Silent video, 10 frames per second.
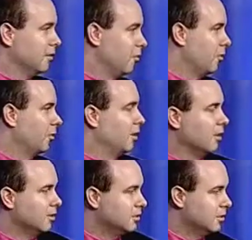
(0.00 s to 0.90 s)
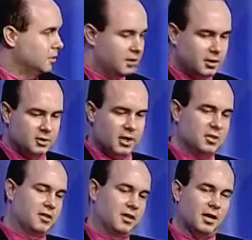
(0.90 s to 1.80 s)
to $400. So
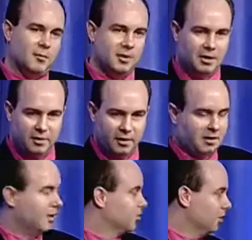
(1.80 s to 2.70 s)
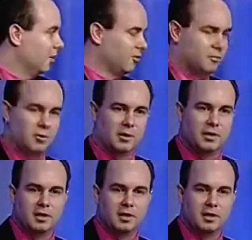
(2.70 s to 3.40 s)
actually, the camera can actually cost more.